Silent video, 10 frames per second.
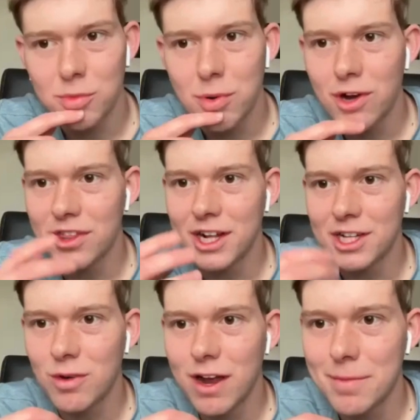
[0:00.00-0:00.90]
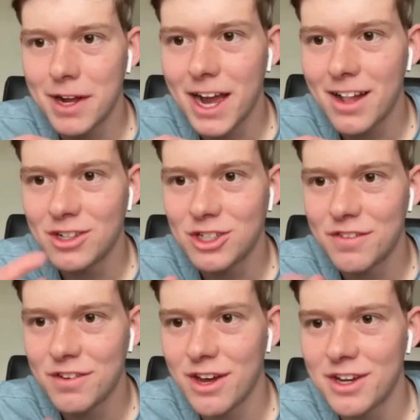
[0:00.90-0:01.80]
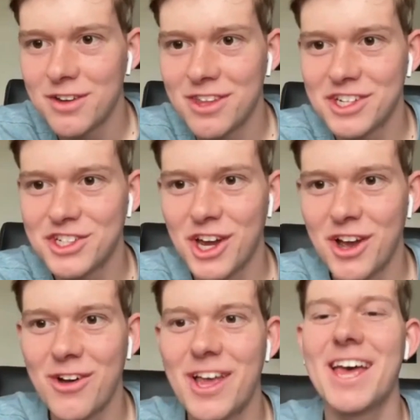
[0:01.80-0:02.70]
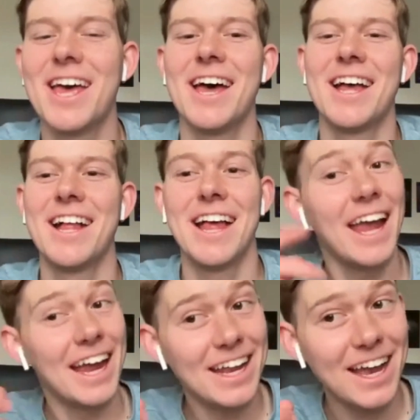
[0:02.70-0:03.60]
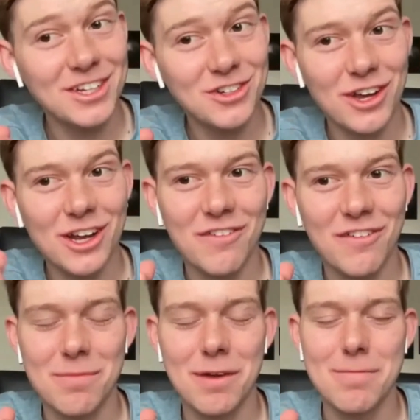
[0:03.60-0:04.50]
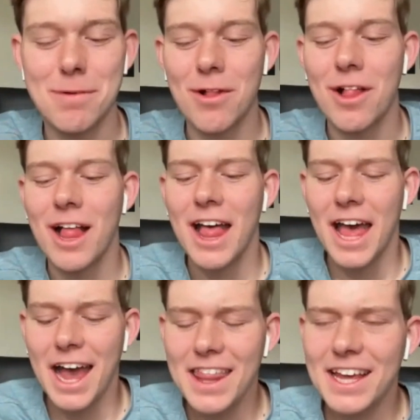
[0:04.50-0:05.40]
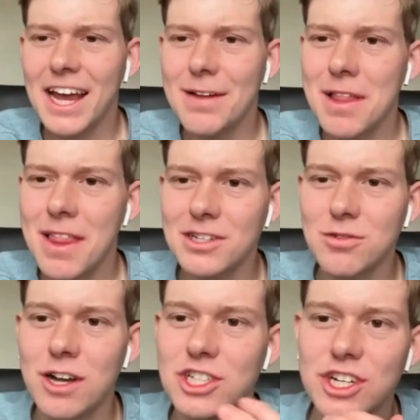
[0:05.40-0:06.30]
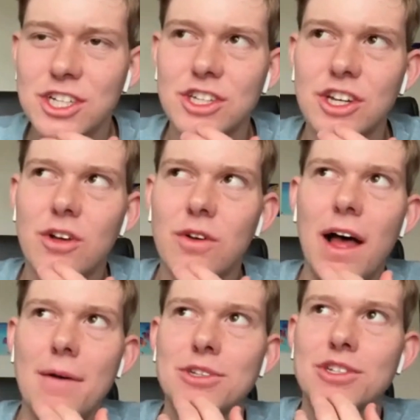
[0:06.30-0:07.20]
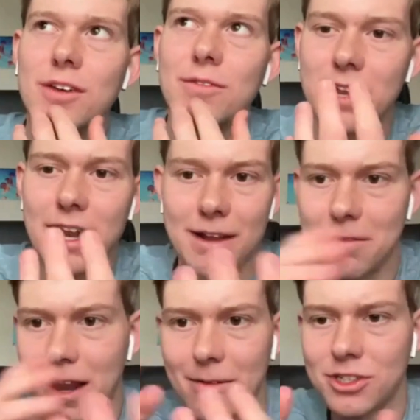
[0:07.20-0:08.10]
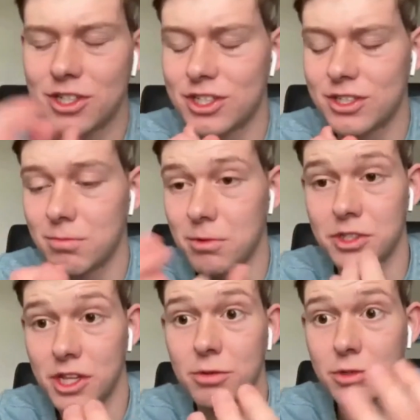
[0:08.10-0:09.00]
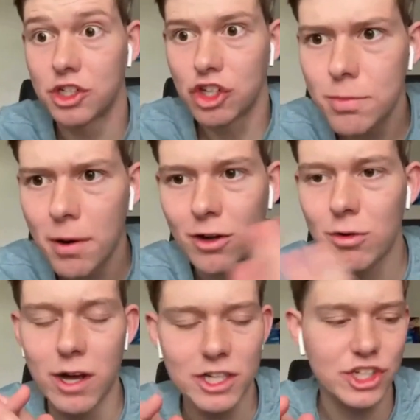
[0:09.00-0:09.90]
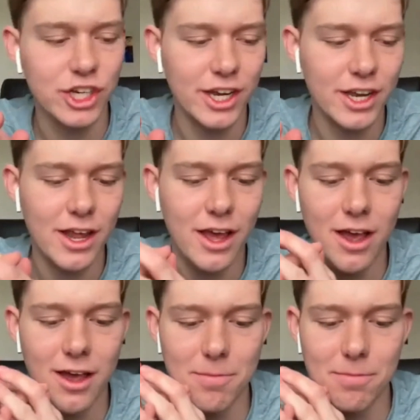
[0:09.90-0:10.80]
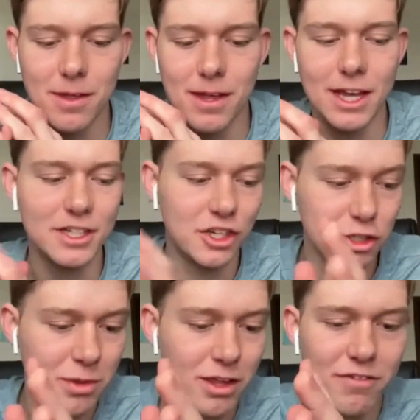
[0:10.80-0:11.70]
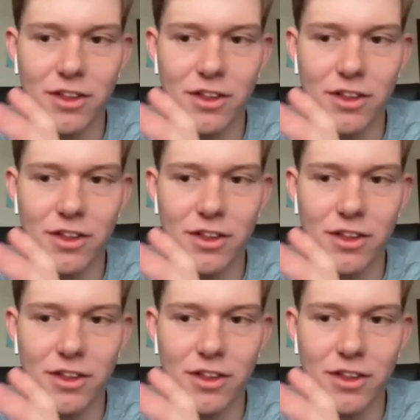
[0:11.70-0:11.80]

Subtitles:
good point. That's why I'm in college, even though I do this show. And I enjoy interviewing people. And then kind of my last question is, obviously, and I kind of this was a two-part question. Excuse me there